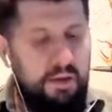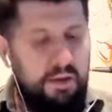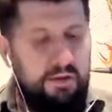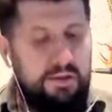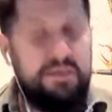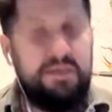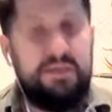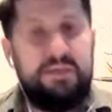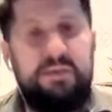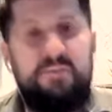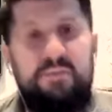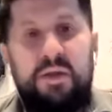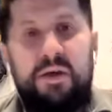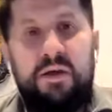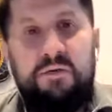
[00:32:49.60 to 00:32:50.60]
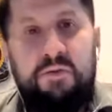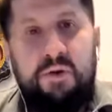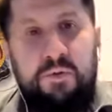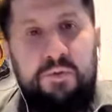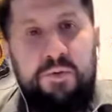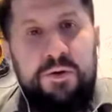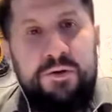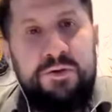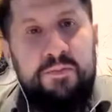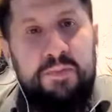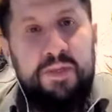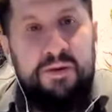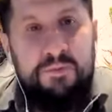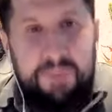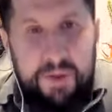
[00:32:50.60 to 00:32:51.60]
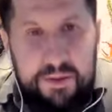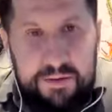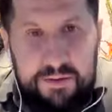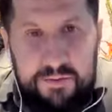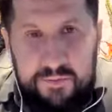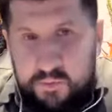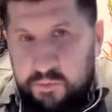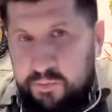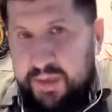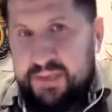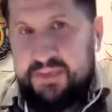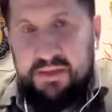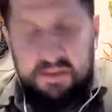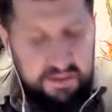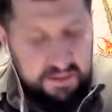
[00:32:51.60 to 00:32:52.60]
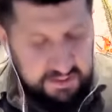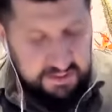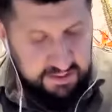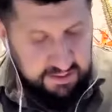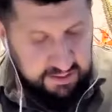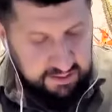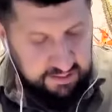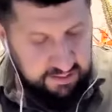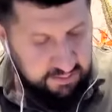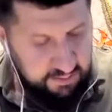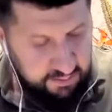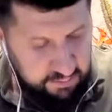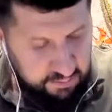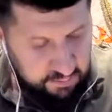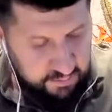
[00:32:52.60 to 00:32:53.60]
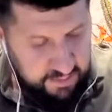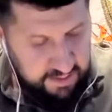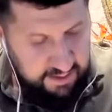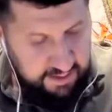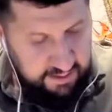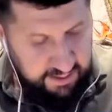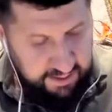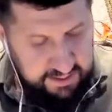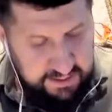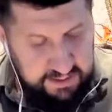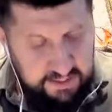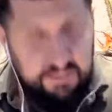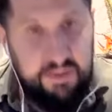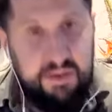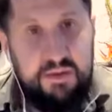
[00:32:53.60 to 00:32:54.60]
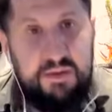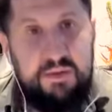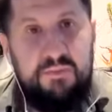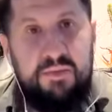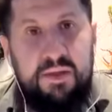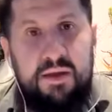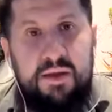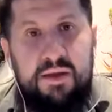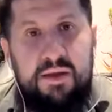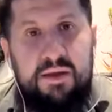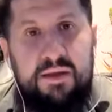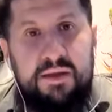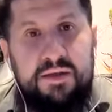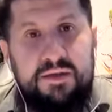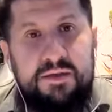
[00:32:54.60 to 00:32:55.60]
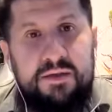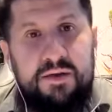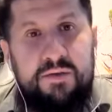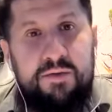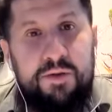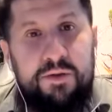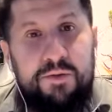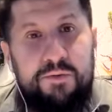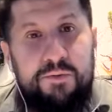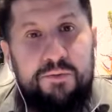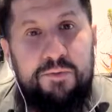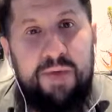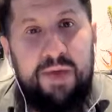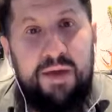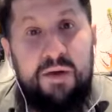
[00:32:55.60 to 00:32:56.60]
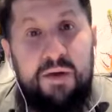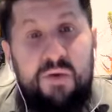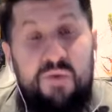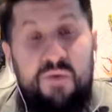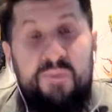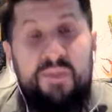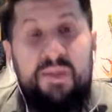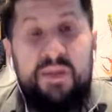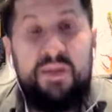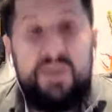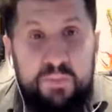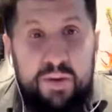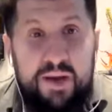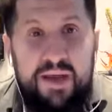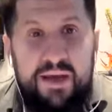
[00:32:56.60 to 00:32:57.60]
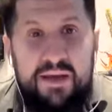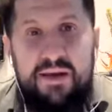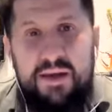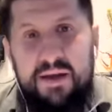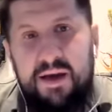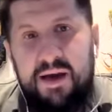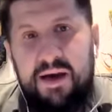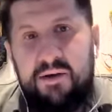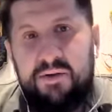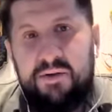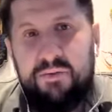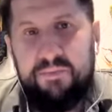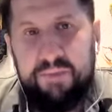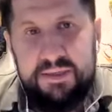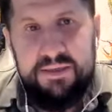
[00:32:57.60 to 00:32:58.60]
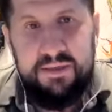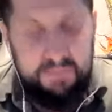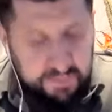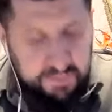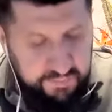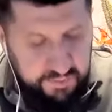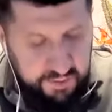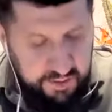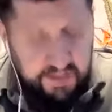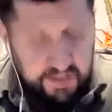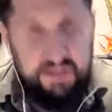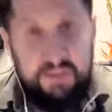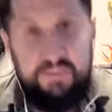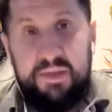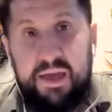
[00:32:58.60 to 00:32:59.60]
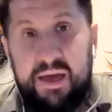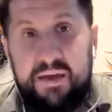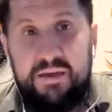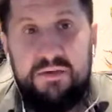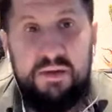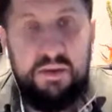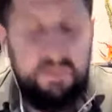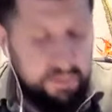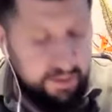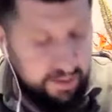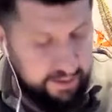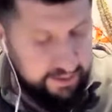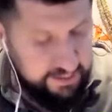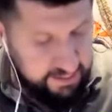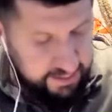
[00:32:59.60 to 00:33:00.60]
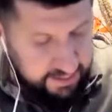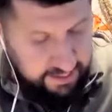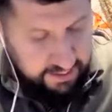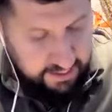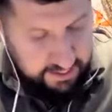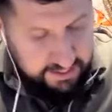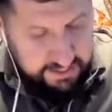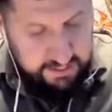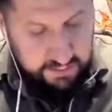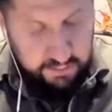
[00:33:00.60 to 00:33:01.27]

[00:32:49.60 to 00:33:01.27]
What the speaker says: Now, this is one of those wonderful passages in the New Testament. It is a wonderful way of explaining how the wisdom of God actually works in this